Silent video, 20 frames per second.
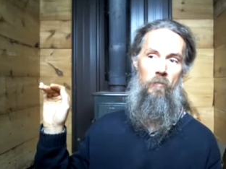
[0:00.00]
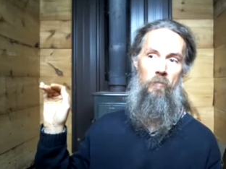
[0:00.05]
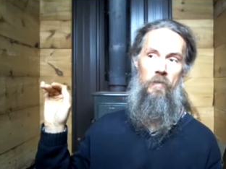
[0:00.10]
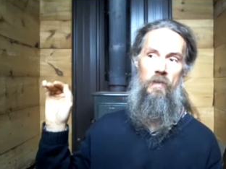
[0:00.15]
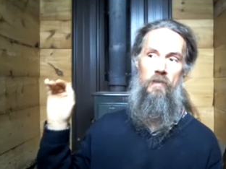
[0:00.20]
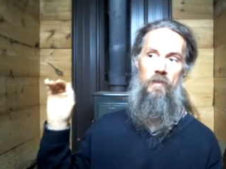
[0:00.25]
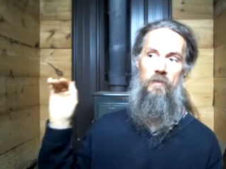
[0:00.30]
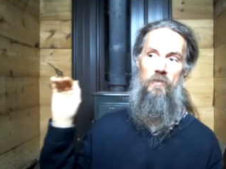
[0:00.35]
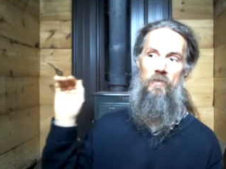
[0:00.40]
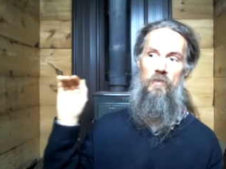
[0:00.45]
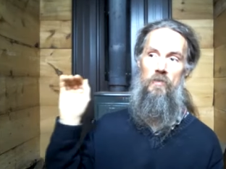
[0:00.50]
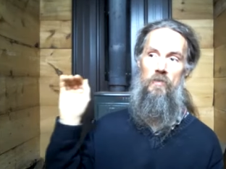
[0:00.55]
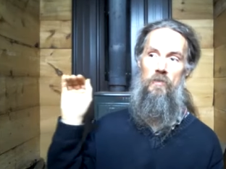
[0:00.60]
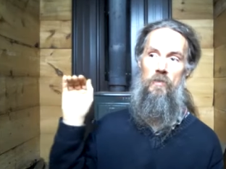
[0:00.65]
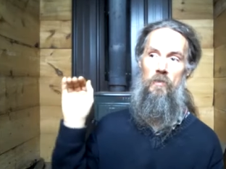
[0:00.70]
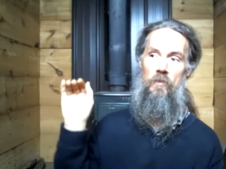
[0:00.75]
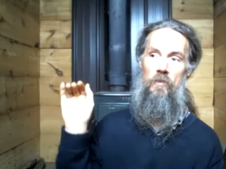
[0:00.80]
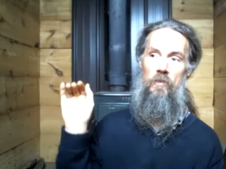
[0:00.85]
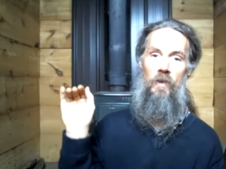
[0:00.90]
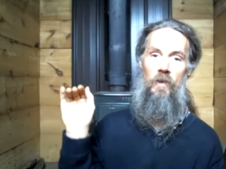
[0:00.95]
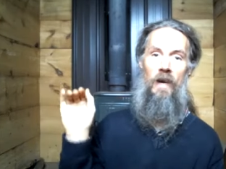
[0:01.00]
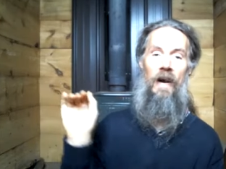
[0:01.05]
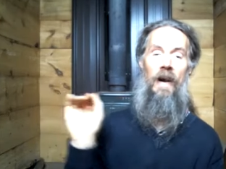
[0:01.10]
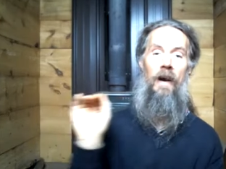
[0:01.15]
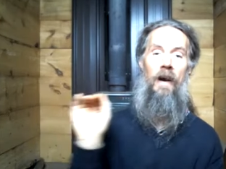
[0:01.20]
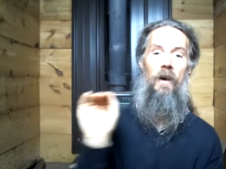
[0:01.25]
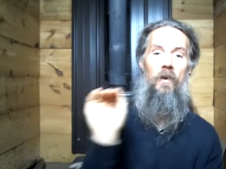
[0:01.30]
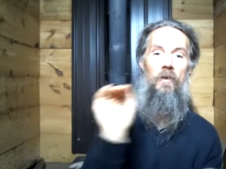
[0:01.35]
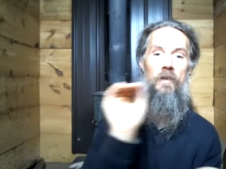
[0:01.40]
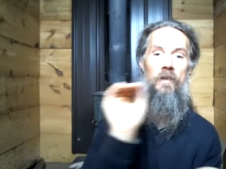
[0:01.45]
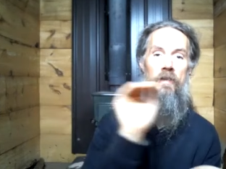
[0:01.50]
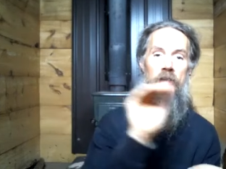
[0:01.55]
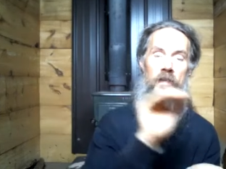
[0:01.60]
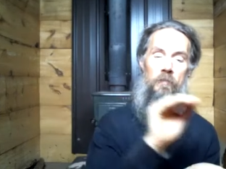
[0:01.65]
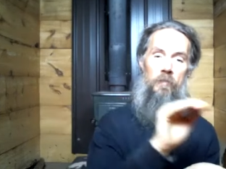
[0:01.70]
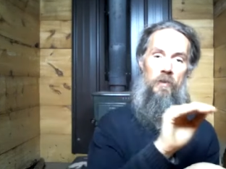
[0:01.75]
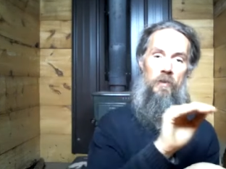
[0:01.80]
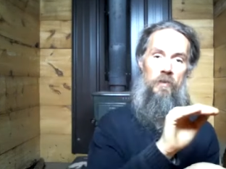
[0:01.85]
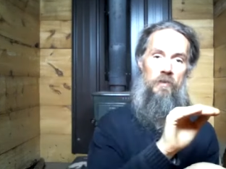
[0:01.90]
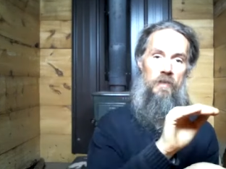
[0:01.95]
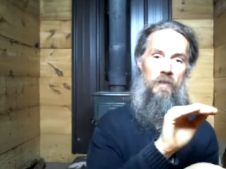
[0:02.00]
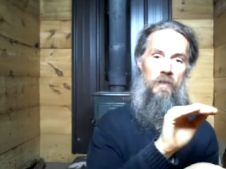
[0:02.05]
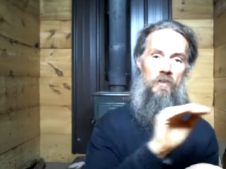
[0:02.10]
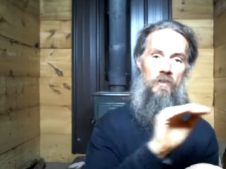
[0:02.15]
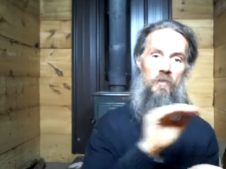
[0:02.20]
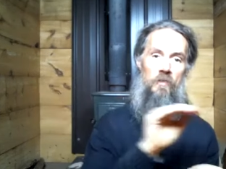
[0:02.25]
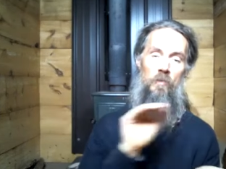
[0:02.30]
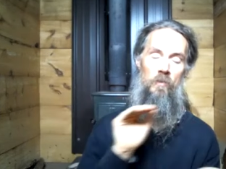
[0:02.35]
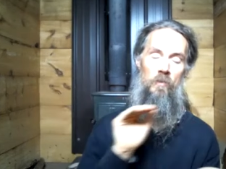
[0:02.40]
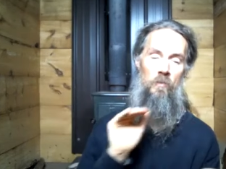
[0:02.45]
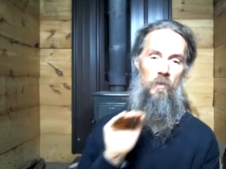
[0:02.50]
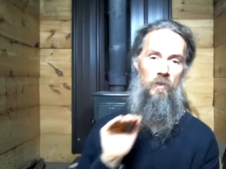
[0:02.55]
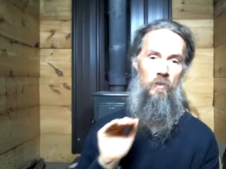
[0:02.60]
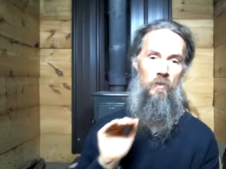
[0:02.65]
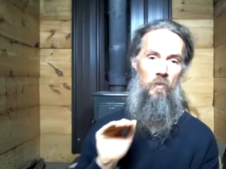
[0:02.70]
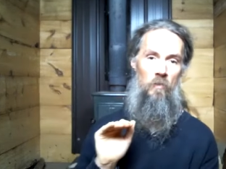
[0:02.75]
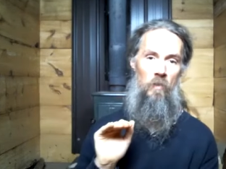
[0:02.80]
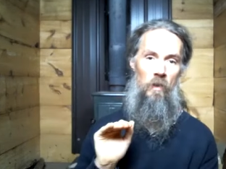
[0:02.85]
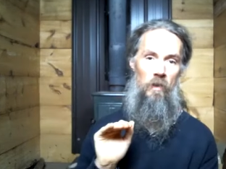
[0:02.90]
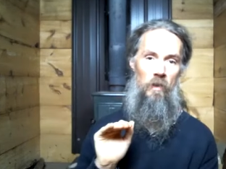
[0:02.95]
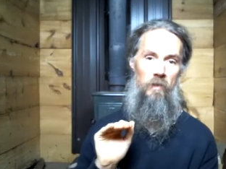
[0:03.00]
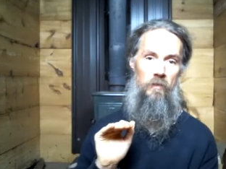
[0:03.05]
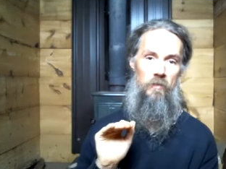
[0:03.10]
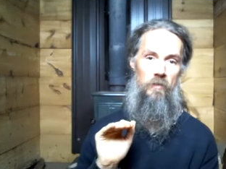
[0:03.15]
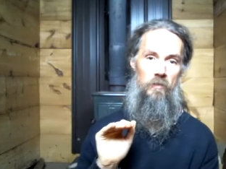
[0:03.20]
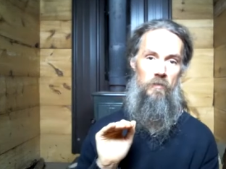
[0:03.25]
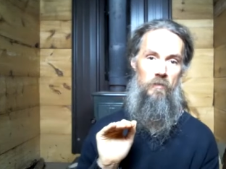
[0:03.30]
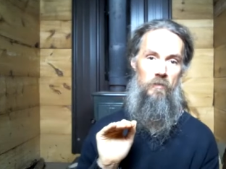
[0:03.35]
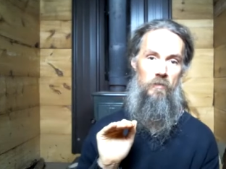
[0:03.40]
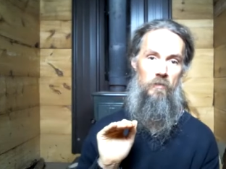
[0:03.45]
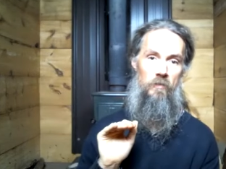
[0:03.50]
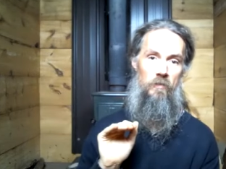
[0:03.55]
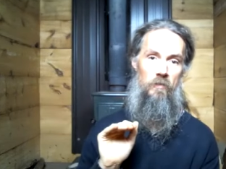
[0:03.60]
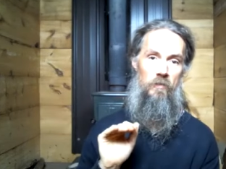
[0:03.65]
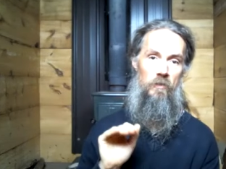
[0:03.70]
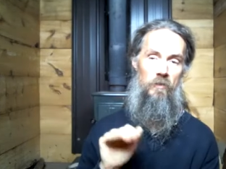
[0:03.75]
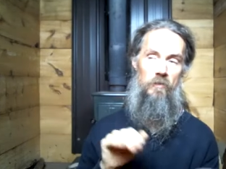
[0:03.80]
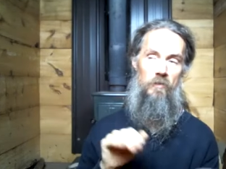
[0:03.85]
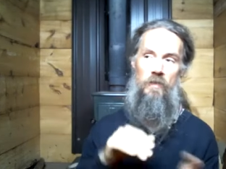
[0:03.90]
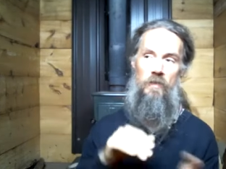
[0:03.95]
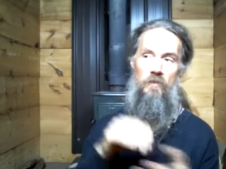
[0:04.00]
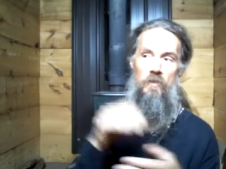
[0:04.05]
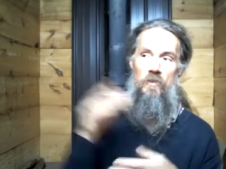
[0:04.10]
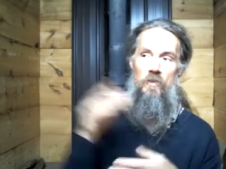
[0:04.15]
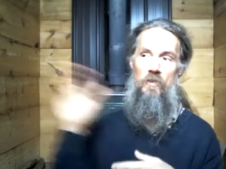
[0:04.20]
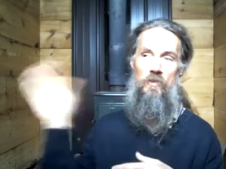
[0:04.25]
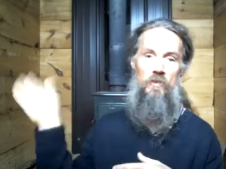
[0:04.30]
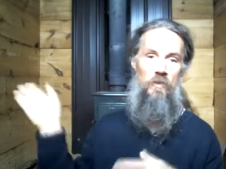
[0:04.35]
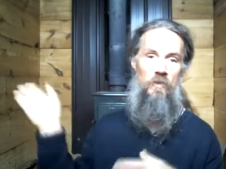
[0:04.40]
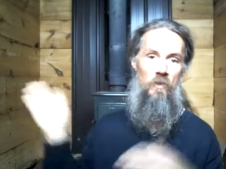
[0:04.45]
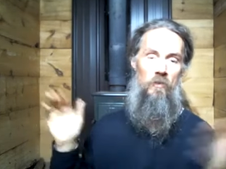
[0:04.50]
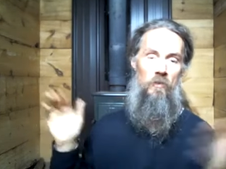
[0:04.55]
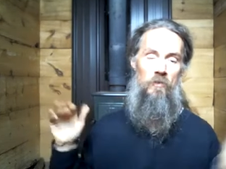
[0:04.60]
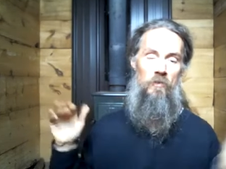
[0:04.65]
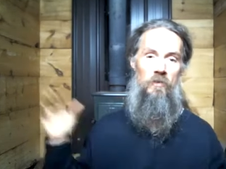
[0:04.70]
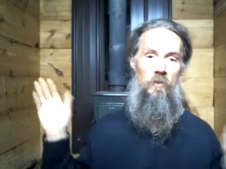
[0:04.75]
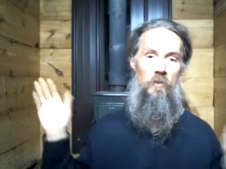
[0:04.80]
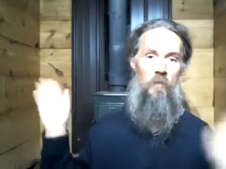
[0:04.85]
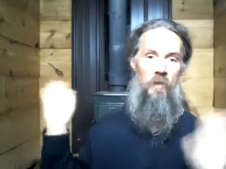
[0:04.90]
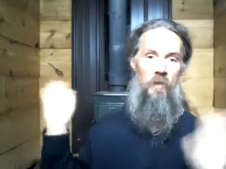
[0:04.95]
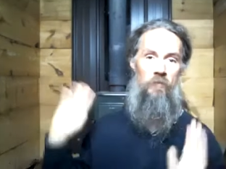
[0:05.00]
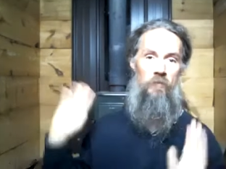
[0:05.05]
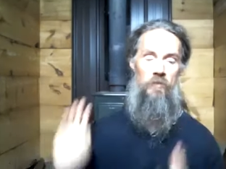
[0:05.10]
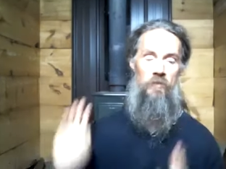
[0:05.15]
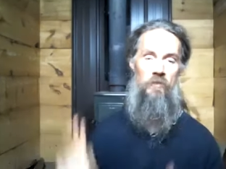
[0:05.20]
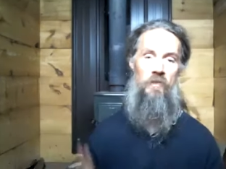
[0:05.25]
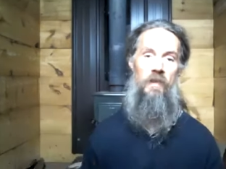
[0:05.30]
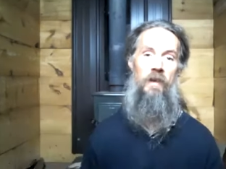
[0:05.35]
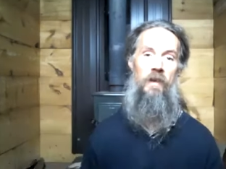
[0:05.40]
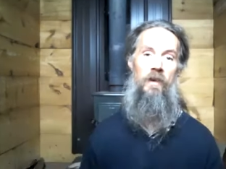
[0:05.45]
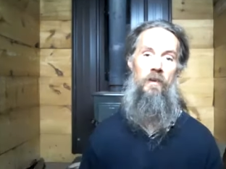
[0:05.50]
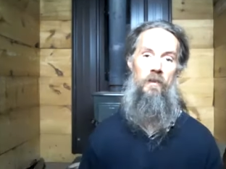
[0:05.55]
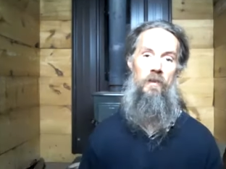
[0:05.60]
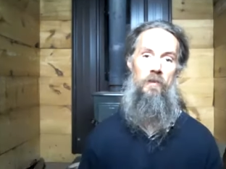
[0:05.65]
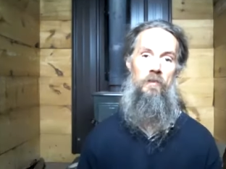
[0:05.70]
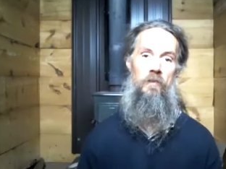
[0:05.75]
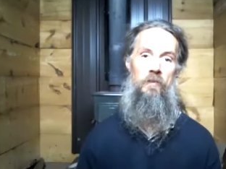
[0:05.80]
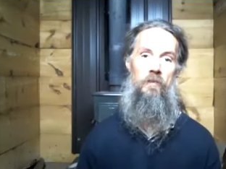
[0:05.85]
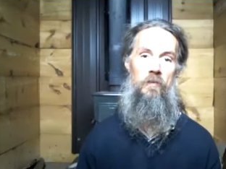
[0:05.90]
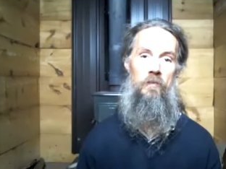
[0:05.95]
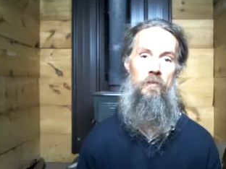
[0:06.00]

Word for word: because you don't know how to keep your attention with what you want. Your attention just goes to whatever's there.